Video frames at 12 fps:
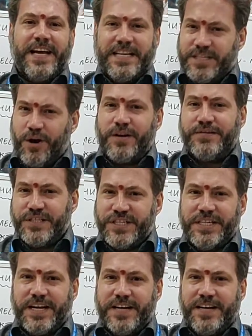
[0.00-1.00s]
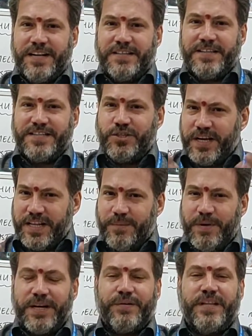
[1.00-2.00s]
As Lord Krishna tells Arjuna in
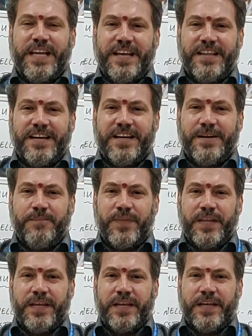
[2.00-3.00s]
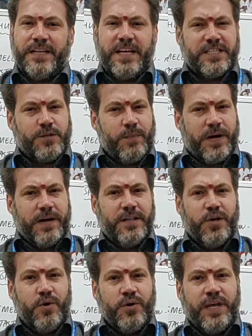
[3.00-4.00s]
the Bhagavad Gita,
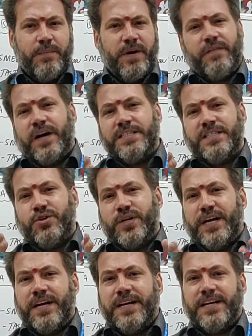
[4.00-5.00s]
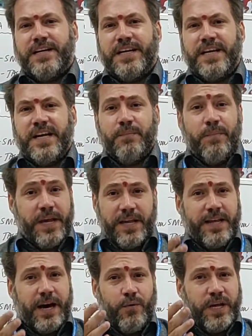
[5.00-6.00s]
Tasmad yogi bhava Arjuna,
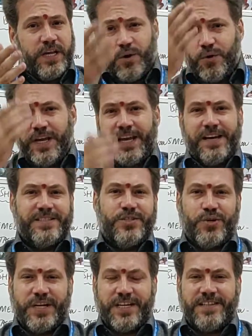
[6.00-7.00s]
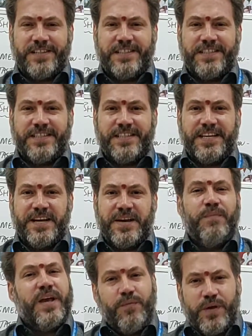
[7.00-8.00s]
be thou a yogi Arjuna.
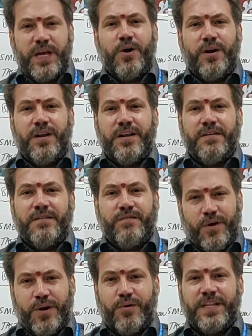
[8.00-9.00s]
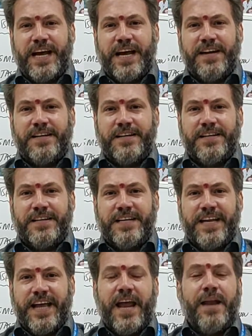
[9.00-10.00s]
May we all follow that,
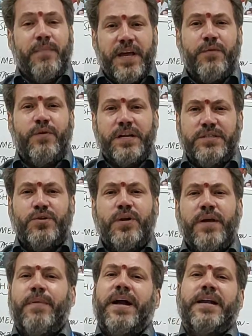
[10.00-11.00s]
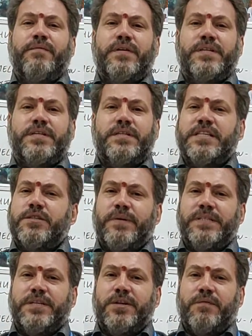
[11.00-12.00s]
and may we truly manifest the
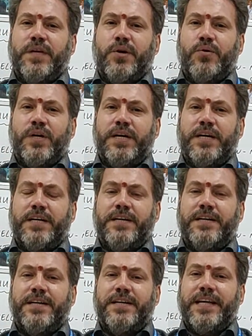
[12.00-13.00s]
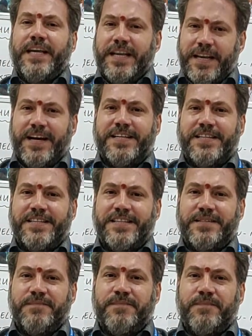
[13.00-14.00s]
spirit of yoga in
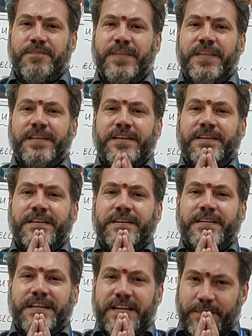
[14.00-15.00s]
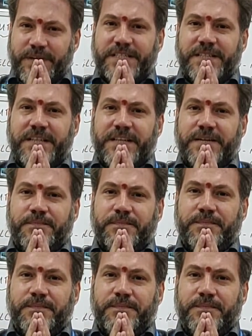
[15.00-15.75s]
us. Namaste.